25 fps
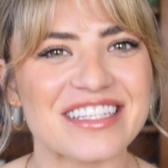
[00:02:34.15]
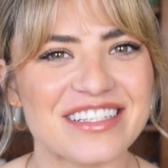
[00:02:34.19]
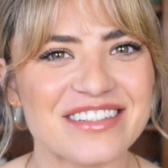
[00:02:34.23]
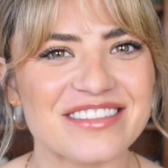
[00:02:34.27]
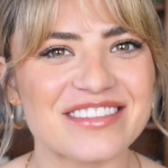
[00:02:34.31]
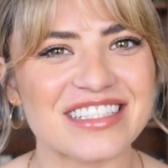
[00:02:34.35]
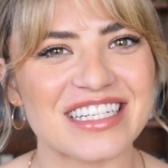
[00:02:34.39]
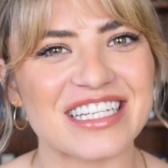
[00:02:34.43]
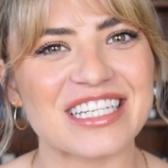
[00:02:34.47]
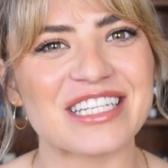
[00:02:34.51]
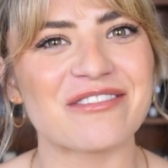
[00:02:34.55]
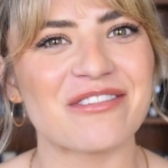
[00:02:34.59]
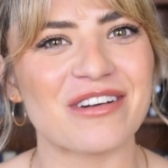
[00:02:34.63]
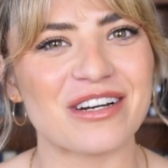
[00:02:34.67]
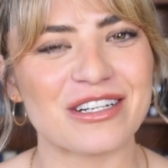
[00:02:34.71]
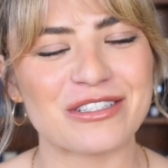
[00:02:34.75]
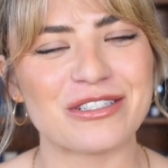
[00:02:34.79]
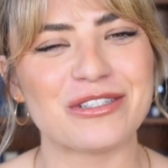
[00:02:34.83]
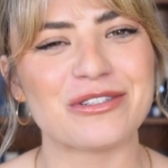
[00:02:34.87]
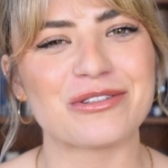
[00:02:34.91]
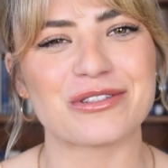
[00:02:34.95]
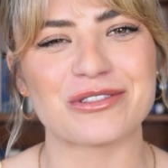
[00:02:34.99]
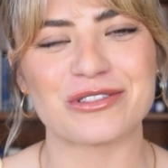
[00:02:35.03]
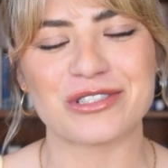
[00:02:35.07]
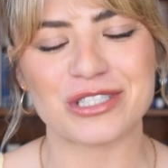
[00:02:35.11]
you to anyone
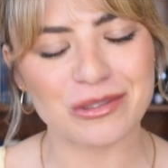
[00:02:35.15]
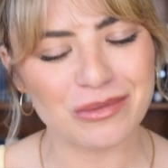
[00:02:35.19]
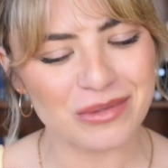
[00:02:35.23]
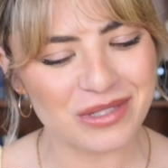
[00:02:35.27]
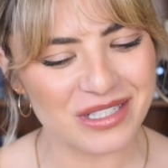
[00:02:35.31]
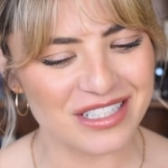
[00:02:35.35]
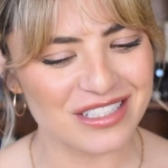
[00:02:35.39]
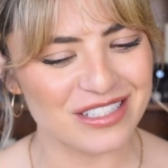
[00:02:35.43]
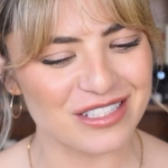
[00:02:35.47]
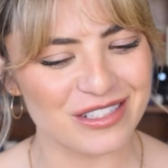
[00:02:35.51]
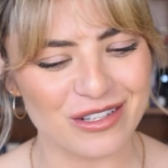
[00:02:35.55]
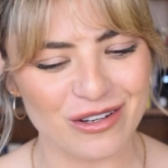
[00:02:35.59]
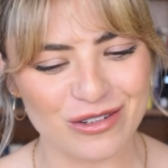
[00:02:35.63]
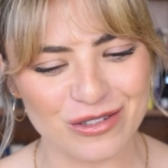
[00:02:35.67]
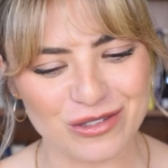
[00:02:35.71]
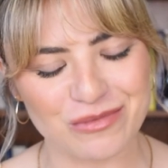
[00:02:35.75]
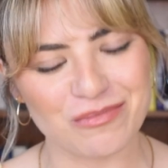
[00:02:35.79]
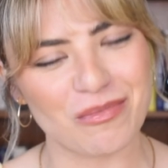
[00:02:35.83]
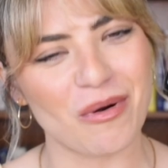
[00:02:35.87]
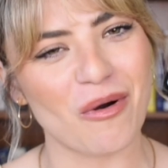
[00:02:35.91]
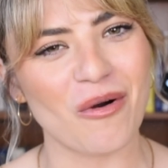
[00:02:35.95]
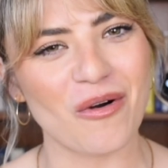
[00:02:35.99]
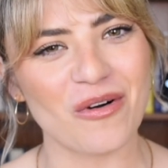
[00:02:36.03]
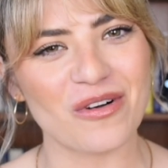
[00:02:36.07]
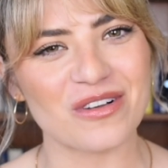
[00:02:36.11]
who contributed to those
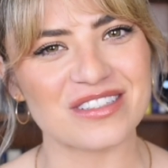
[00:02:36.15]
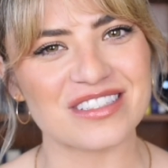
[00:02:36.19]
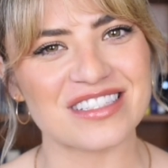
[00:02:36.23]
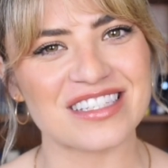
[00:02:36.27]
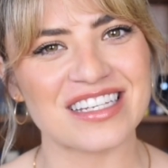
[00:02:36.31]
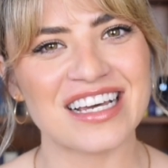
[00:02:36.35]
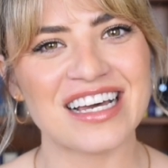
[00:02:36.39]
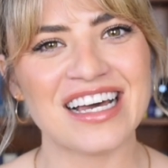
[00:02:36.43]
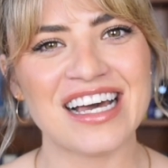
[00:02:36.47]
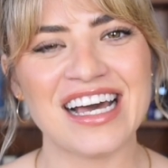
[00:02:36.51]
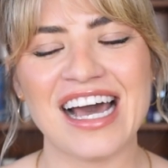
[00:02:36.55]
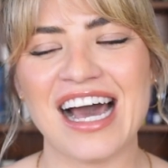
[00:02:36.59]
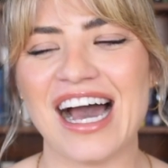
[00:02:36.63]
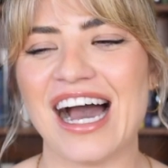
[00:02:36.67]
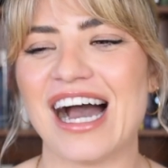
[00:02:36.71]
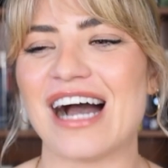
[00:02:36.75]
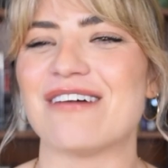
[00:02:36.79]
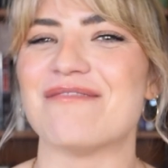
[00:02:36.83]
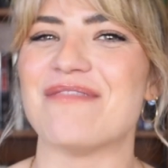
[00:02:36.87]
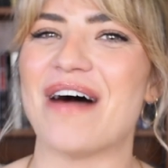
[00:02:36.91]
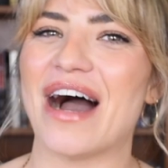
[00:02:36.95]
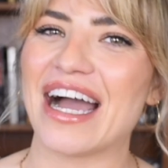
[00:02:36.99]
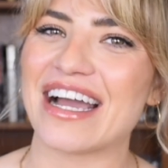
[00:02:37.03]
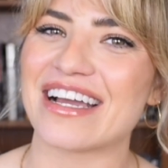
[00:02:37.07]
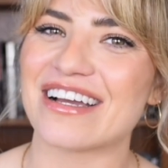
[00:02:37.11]
polls.
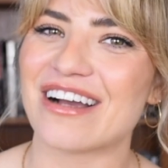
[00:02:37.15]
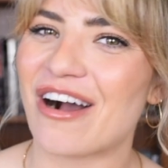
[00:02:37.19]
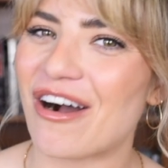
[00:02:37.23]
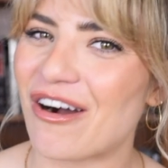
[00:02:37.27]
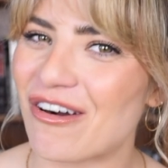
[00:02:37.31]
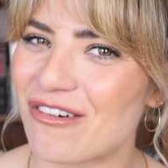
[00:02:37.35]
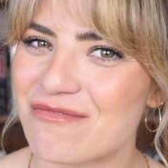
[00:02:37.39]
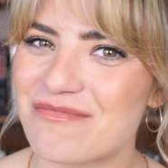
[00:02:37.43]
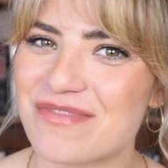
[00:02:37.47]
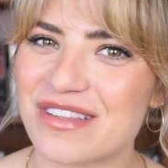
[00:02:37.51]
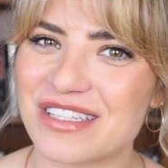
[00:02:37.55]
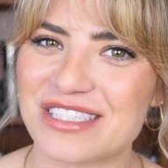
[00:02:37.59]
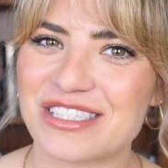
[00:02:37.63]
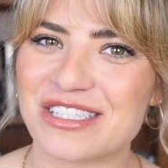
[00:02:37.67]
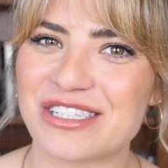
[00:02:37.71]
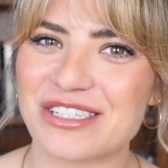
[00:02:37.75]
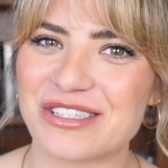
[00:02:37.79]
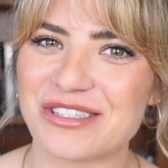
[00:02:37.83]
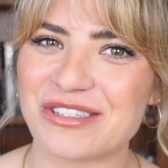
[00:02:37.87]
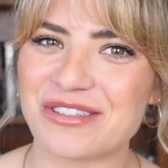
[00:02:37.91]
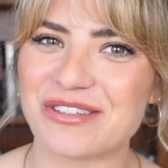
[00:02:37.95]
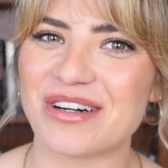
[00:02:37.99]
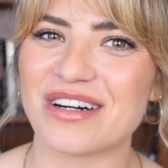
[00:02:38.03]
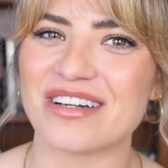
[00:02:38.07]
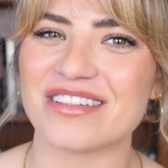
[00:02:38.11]
I hope that
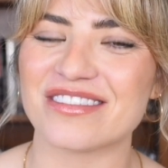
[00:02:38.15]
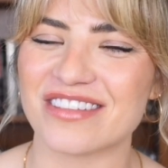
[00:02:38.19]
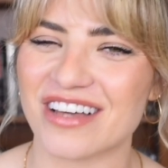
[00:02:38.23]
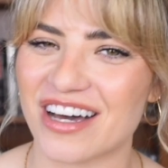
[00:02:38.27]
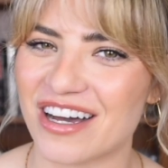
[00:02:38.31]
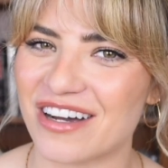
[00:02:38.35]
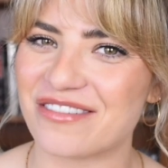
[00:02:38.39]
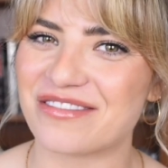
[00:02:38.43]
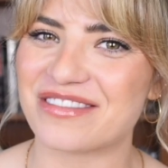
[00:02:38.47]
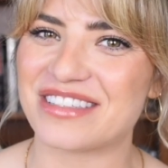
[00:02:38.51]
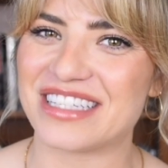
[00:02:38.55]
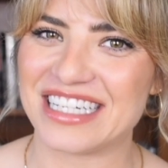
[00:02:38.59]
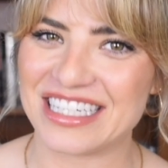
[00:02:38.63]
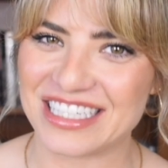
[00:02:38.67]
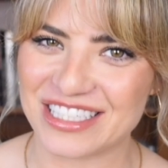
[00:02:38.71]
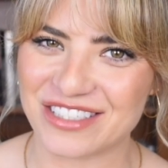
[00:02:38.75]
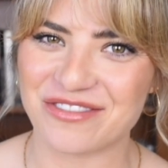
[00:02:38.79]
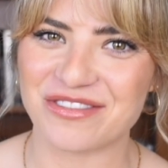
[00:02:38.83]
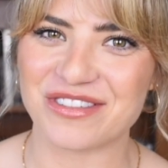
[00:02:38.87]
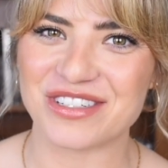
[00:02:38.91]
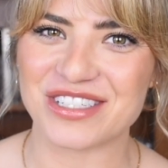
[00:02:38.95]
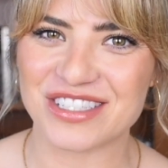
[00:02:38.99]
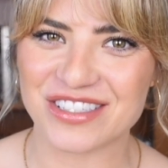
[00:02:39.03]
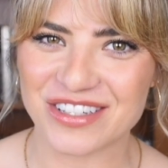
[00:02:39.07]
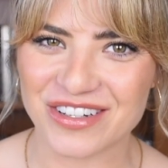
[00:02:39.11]
you love the
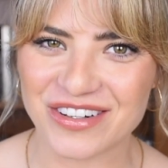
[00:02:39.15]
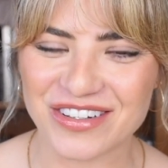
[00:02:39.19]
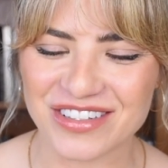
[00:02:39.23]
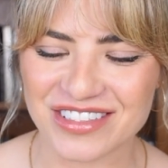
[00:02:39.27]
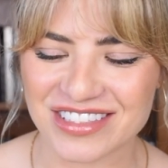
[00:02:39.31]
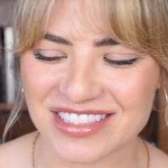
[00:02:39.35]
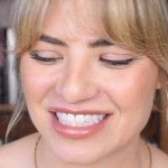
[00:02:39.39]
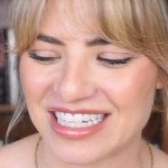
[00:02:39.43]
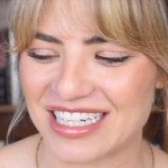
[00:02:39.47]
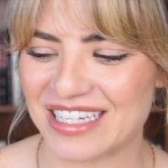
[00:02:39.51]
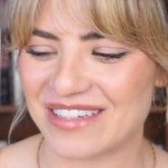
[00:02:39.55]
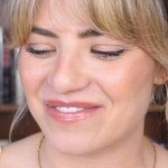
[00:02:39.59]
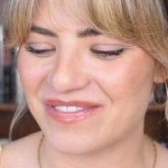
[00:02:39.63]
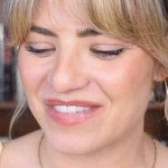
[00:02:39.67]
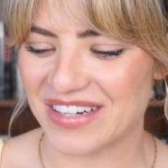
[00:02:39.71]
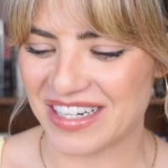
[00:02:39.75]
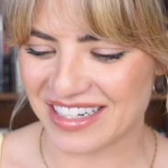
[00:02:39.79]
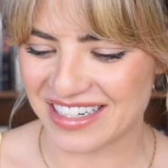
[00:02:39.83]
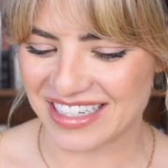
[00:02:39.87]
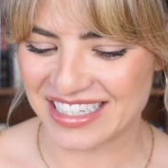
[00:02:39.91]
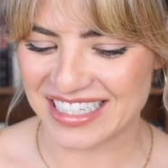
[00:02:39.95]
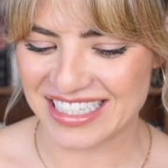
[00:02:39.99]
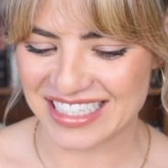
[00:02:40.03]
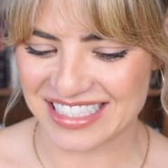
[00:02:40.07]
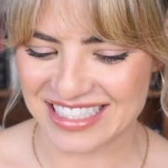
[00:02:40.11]
end result. I'm
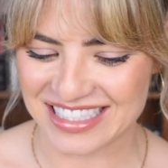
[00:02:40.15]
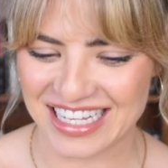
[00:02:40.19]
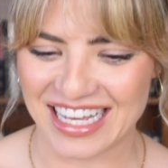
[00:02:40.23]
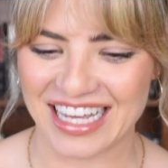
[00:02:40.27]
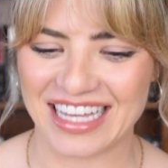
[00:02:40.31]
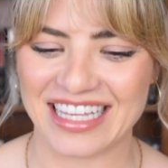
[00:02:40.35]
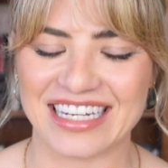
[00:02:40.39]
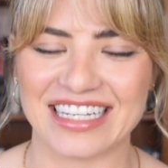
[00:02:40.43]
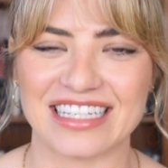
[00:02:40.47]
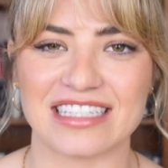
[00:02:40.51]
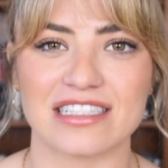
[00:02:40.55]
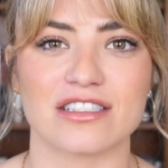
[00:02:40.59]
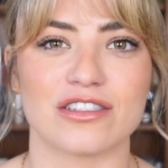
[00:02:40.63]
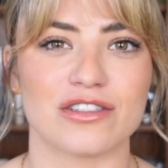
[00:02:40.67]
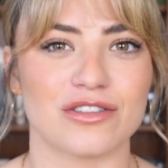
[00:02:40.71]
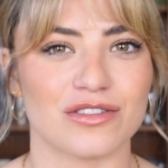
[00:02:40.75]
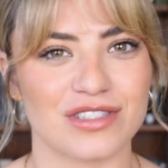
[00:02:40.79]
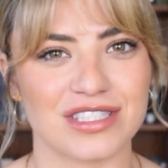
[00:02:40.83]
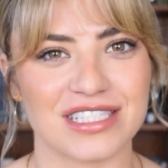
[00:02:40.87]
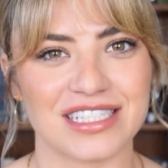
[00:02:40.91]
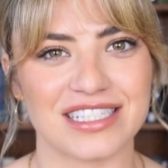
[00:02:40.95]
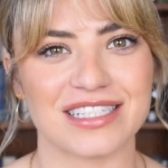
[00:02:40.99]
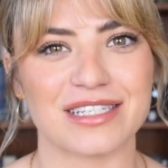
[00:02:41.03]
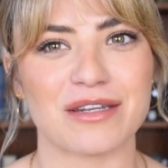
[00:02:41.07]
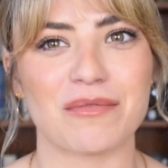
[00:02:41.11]
very excited to
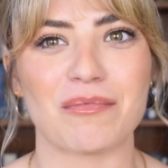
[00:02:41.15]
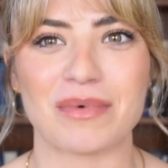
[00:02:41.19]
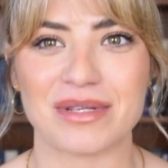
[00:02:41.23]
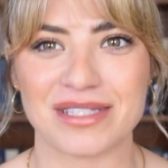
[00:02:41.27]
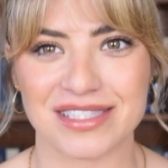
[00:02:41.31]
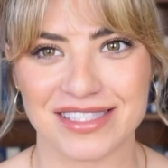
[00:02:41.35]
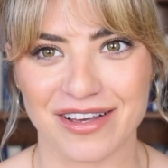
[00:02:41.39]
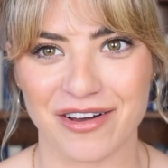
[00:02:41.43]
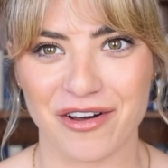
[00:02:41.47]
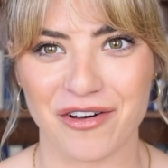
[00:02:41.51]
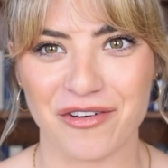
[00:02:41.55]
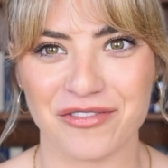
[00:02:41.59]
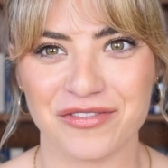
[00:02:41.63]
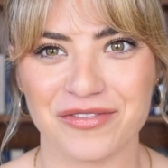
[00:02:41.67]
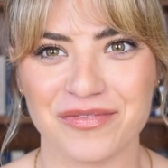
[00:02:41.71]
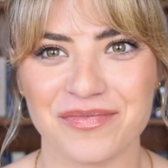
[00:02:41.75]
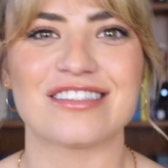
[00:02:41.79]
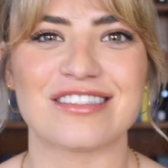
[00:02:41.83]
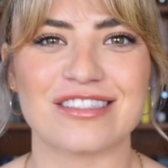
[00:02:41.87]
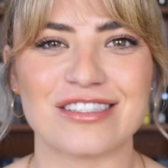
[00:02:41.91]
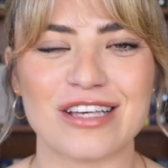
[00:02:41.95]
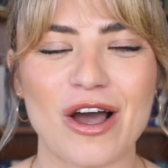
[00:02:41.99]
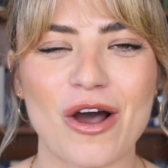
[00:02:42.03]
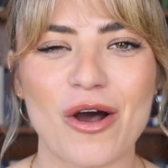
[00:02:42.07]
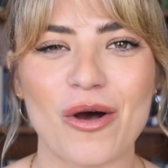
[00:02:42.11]
see it myself.
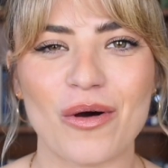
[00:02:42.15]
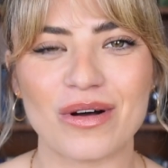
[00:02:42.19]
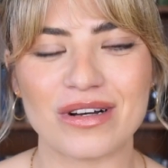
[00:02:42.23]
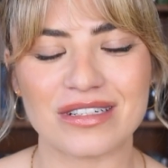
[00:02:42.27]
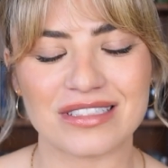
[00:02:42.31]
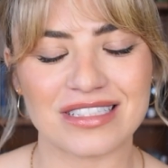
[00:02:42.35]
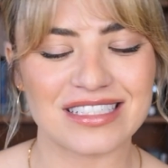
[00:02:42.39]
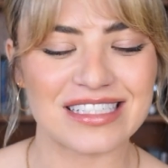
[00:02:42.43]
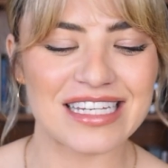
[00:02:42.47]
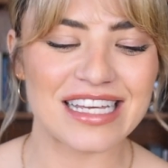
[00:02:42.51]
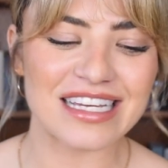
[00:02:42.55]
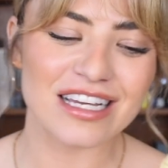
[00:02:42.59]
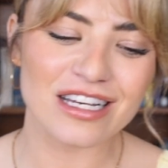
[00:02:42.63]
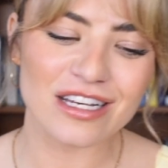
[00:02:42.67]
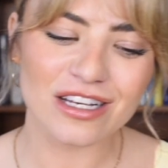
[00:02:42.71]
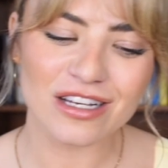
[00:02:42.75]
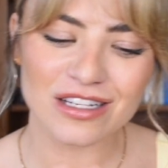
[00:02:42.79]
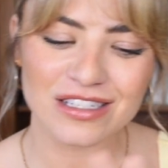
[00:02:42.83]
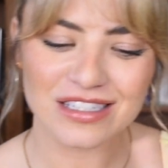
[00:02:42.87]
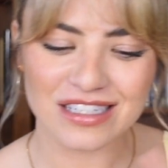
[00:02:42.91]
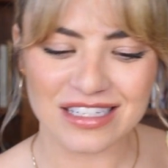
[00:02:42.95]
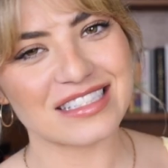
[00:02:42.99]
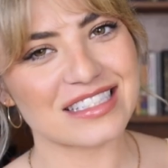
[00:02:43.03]
So to take a